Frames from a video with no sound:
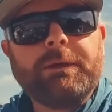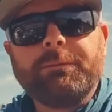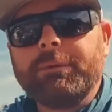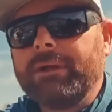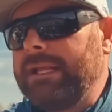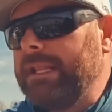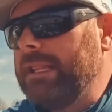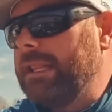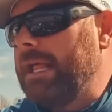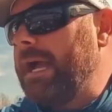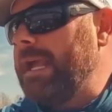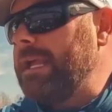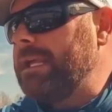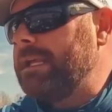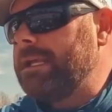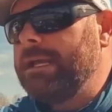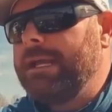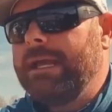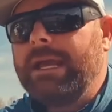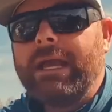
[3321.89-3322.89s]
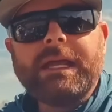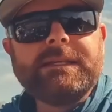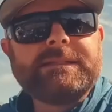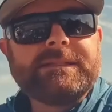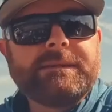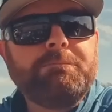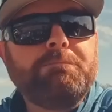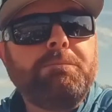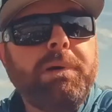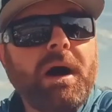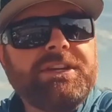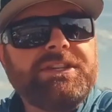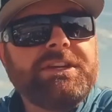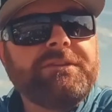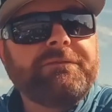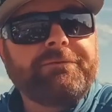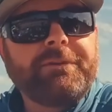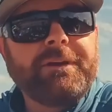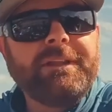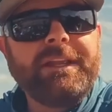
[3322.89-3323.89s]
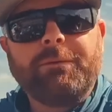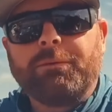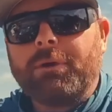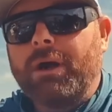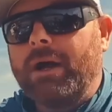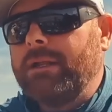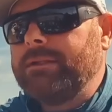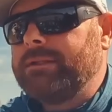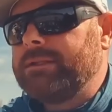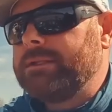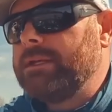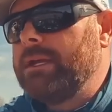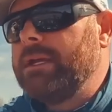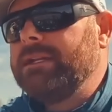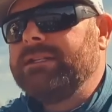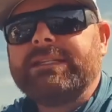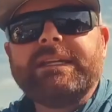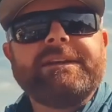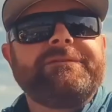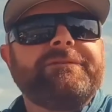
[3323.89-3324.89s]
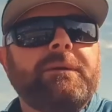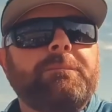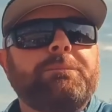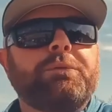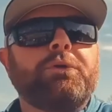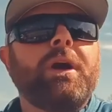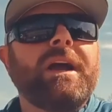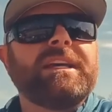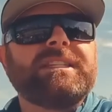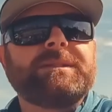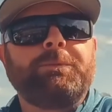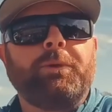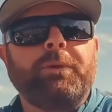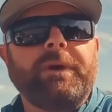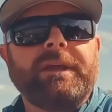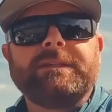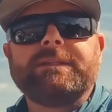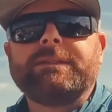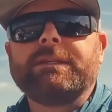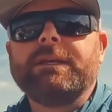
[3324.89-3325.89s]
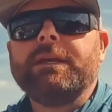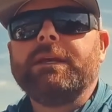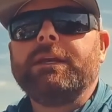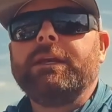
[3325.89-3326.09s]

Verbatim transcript: really like and some budget-friendly rods, different price points.